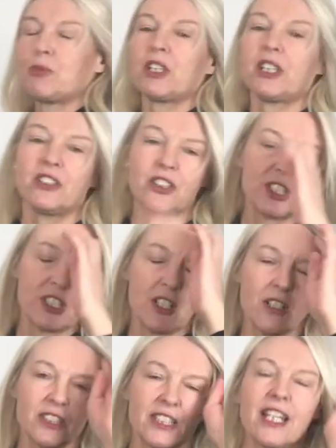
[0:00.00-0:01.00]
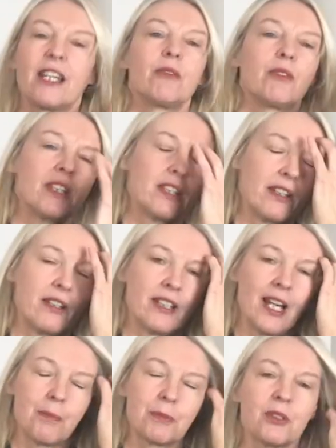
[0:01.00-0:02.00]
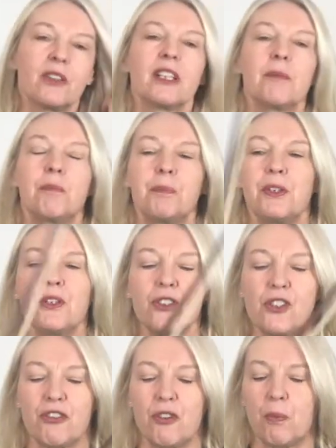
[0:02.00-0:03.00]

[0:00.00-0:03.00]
we're going to start today with an absolutely beautiful